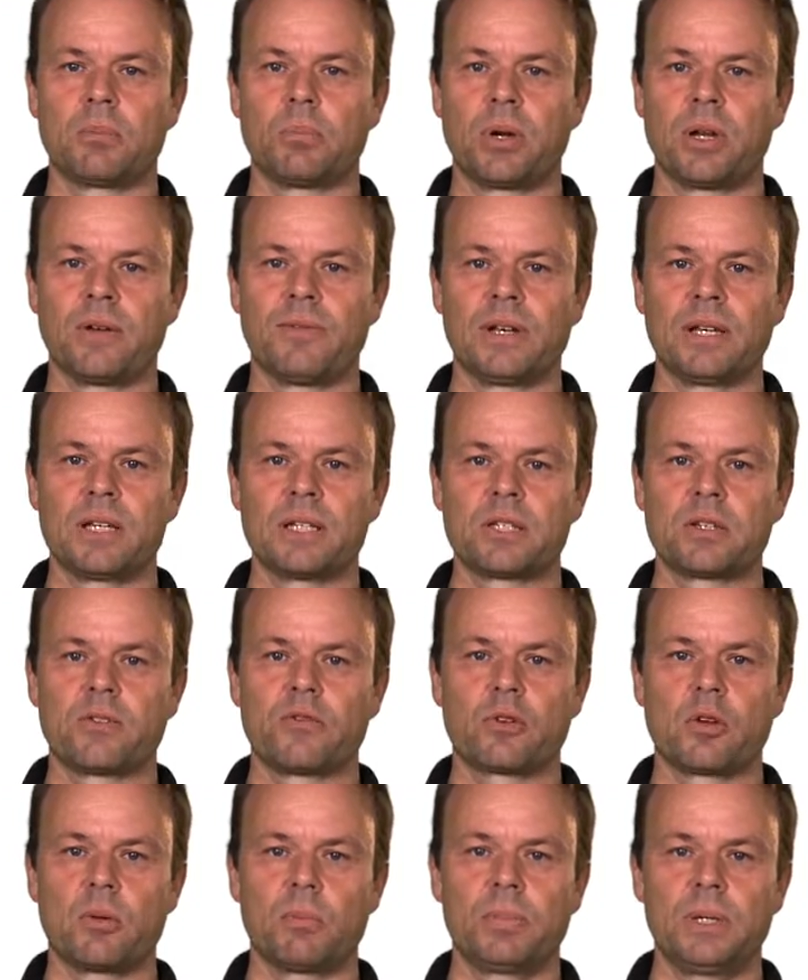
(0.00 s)
prevalence
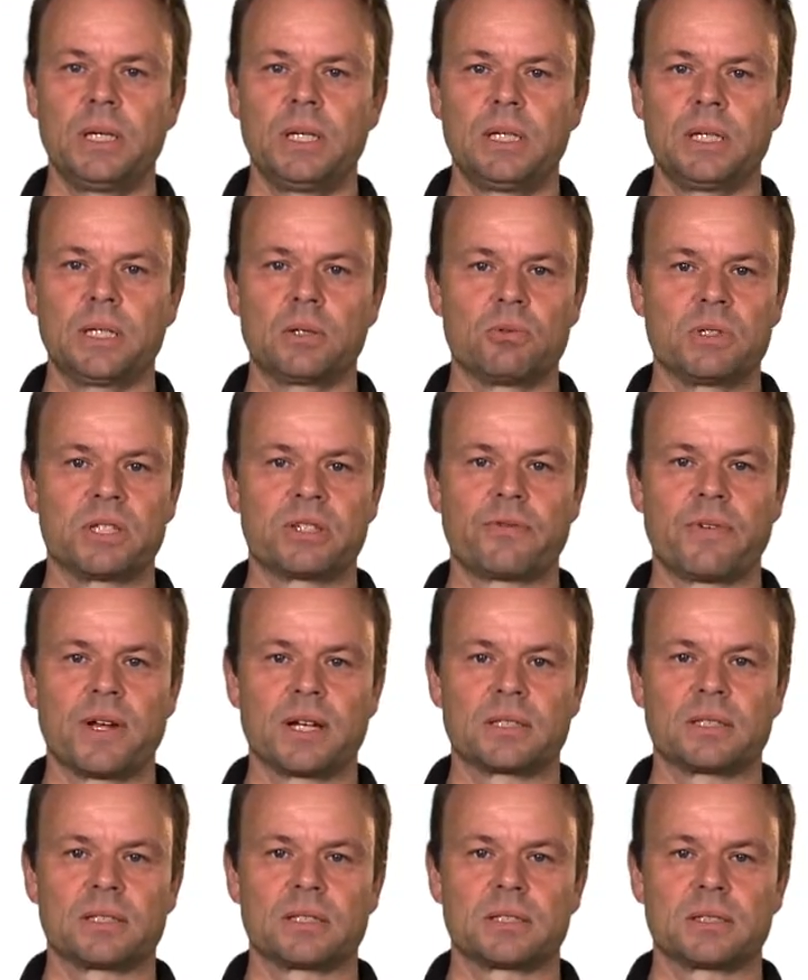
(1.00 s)
of competing risk
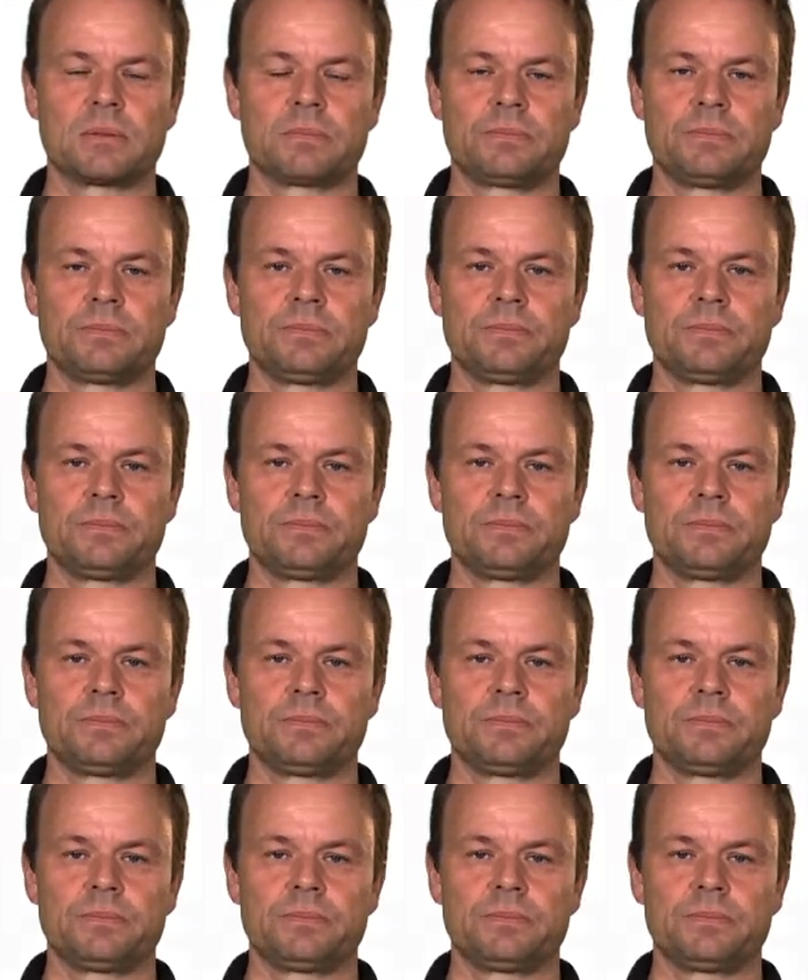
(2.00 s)
factors.